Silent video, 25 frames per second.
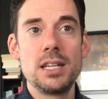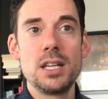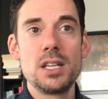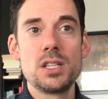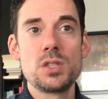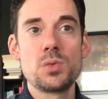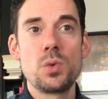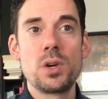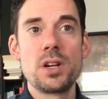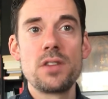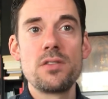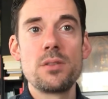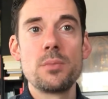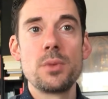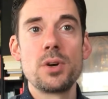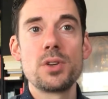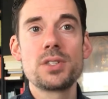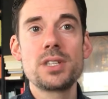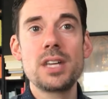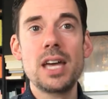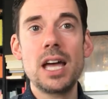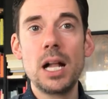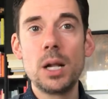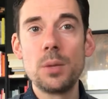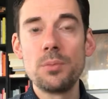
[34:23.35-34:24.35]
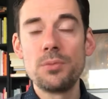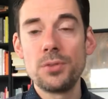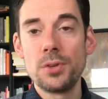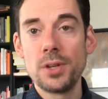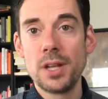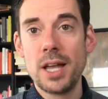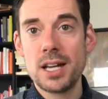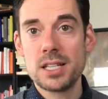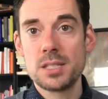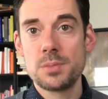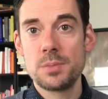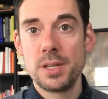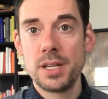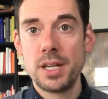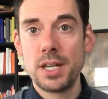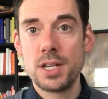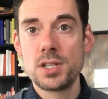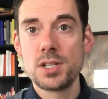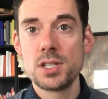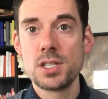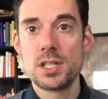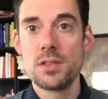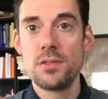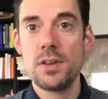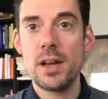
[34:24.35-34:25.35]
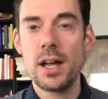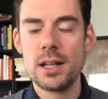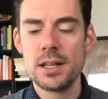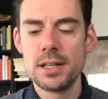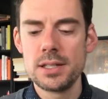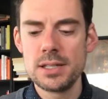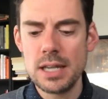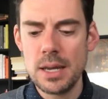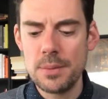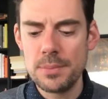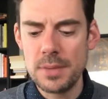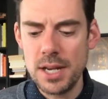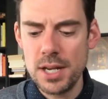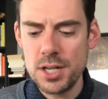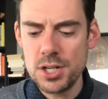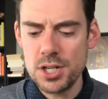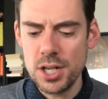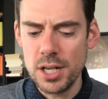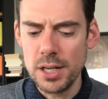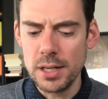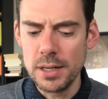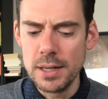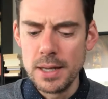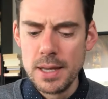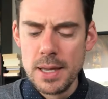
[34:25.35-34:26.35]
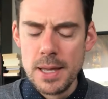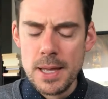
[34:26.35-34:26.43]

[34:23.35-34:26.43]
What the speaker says: is one of the most helpful explanations of hell and damnation.